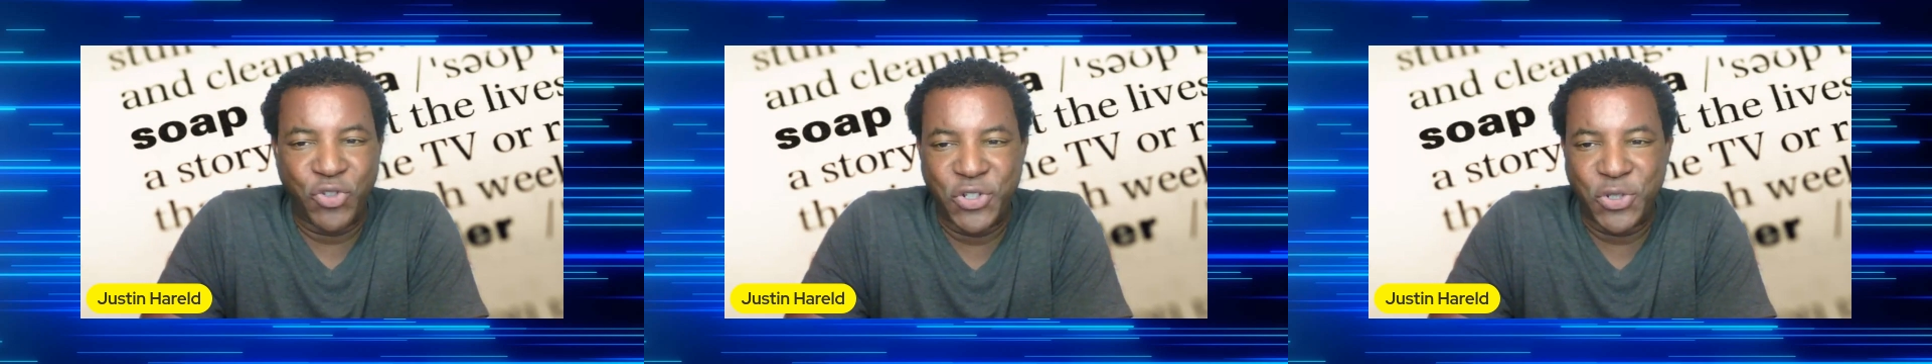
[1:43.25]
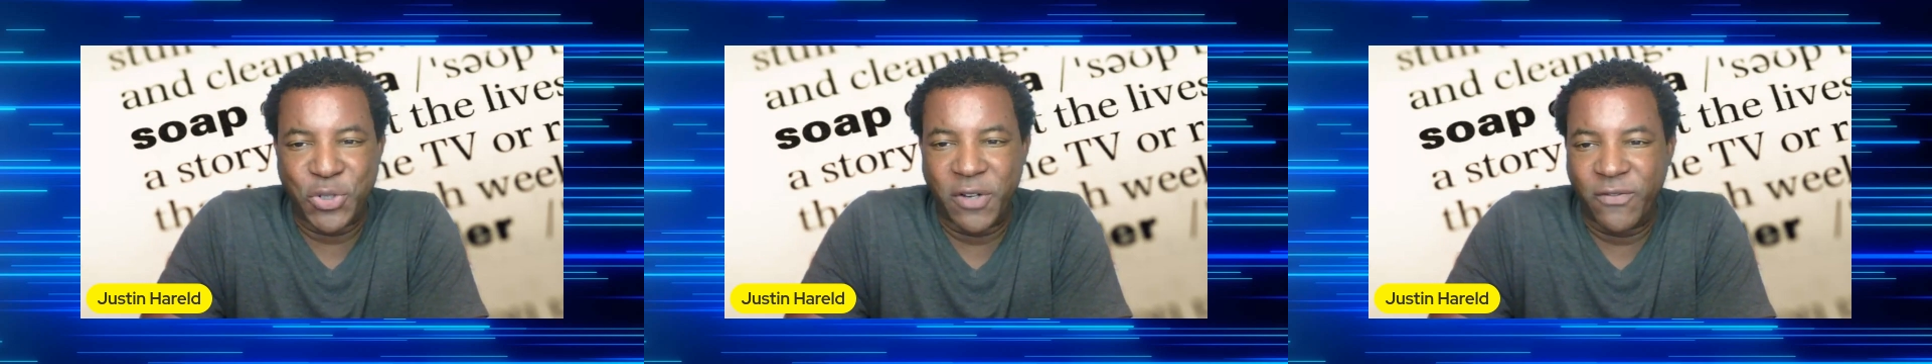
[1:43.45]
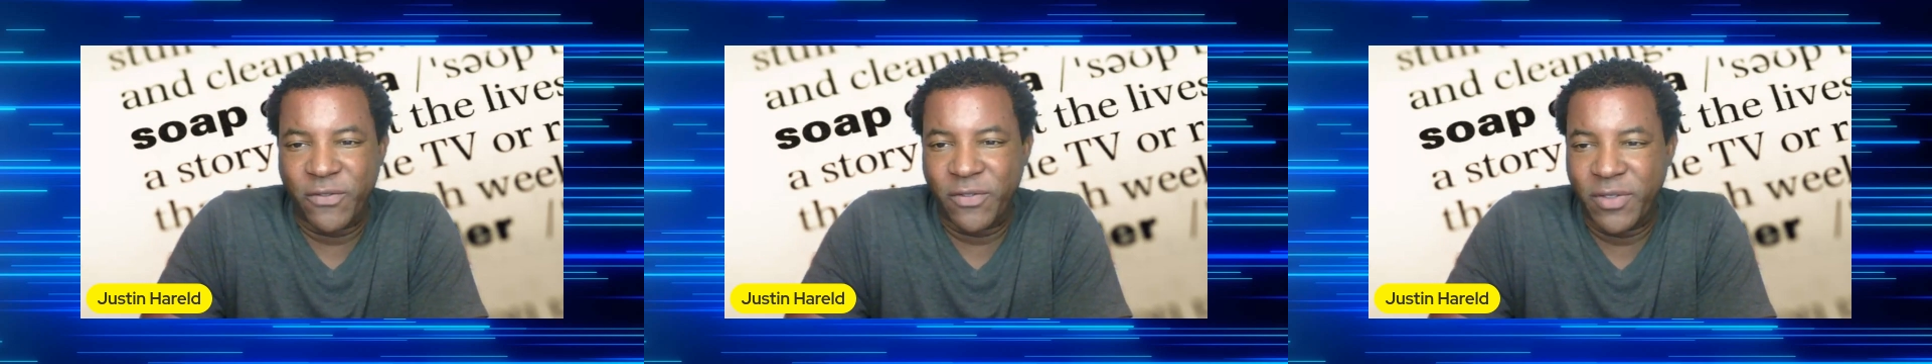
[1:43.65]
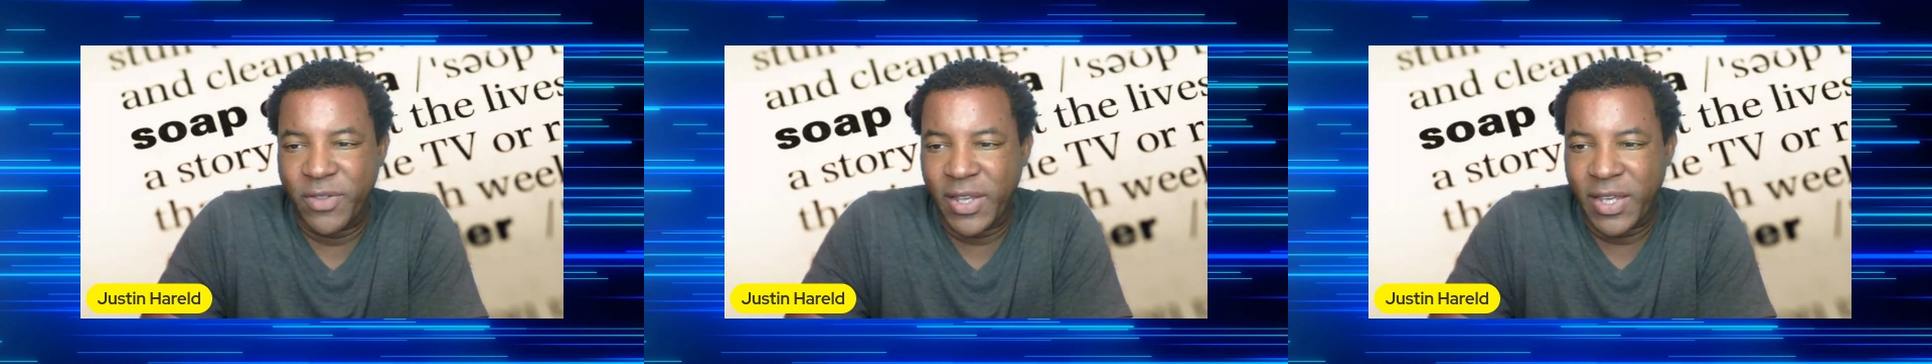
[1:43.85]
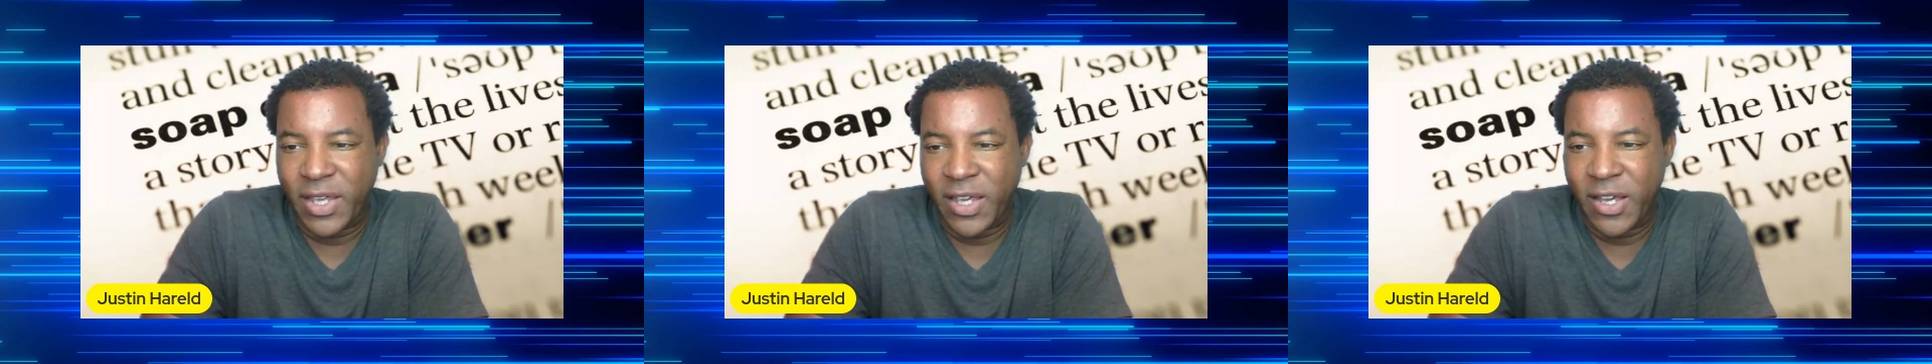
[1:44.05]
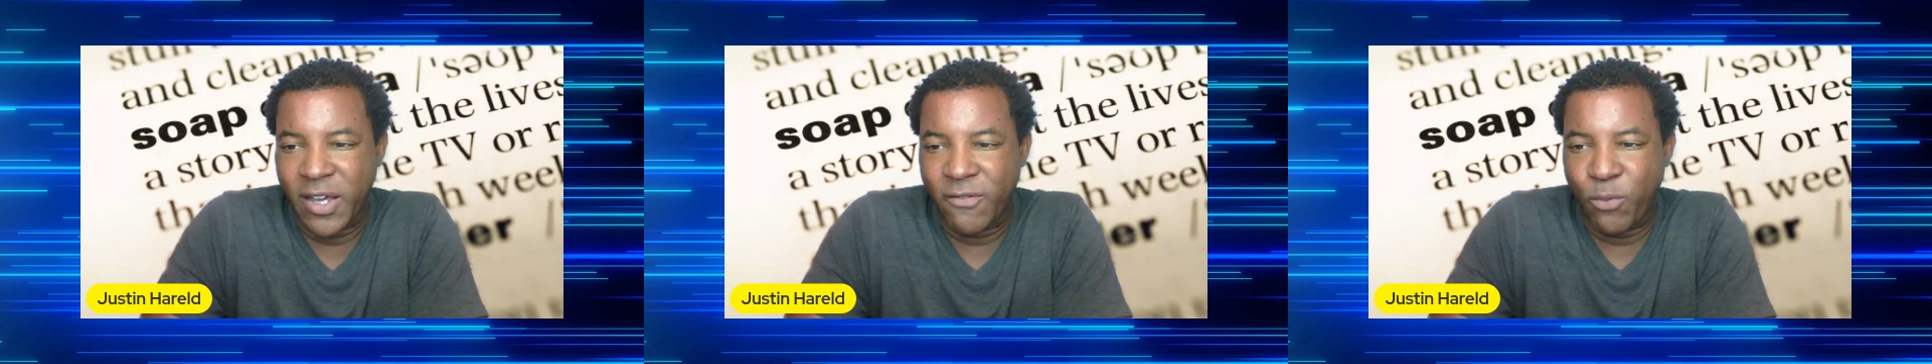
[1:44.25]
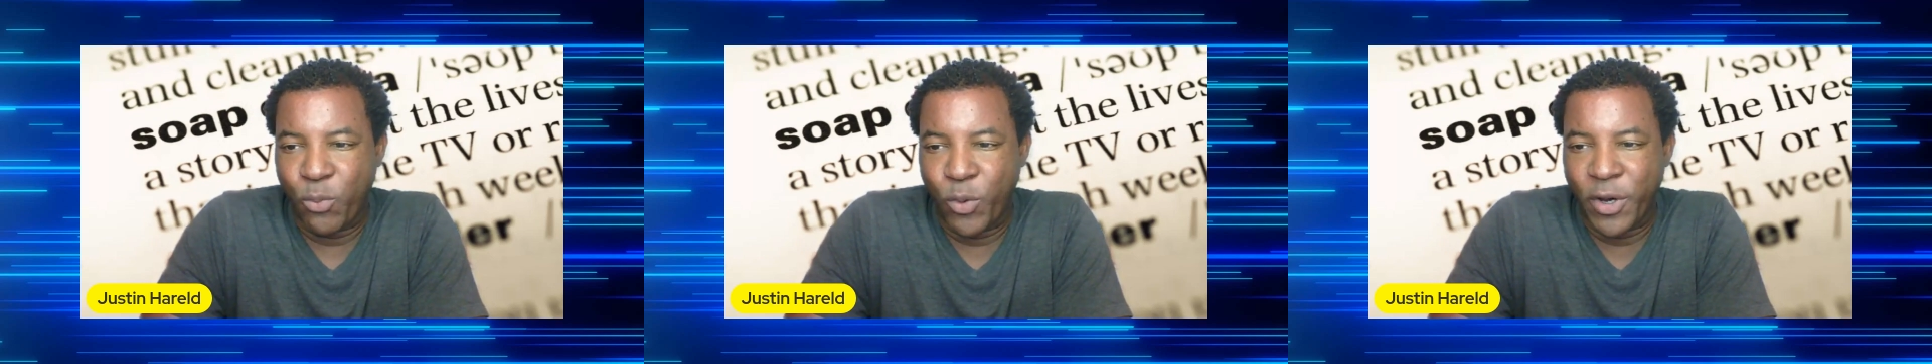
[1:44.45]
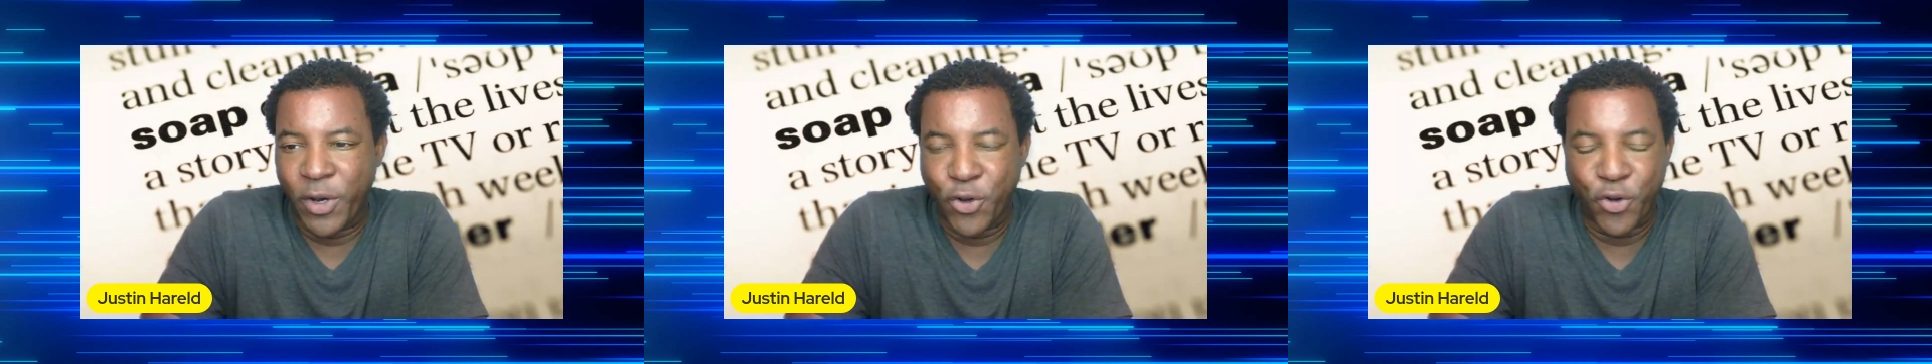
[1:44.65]
She's sort of thinking of
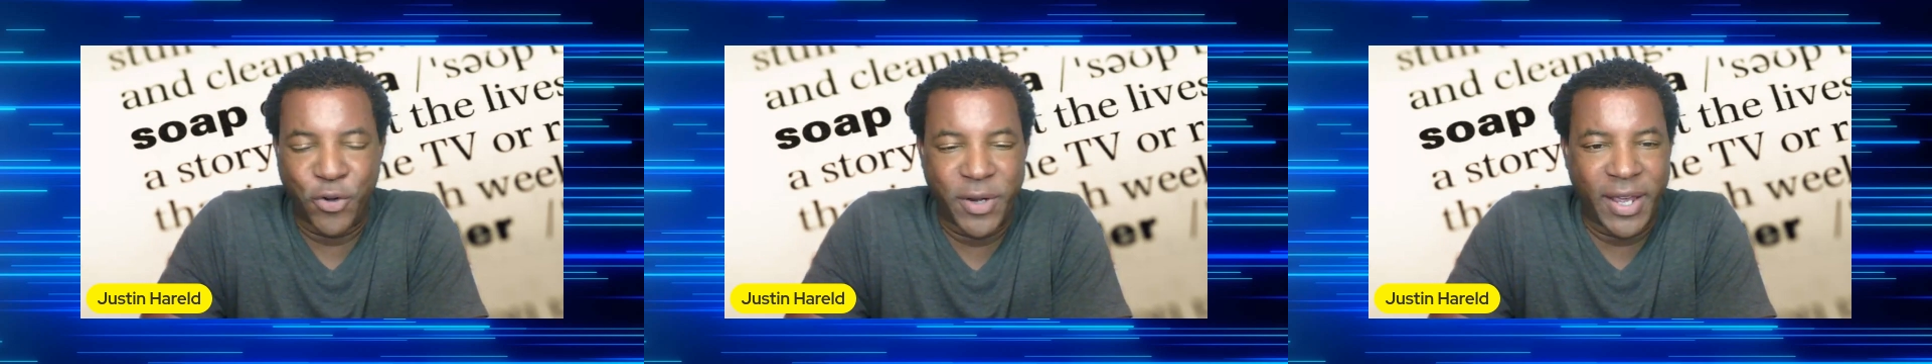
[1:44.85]
what her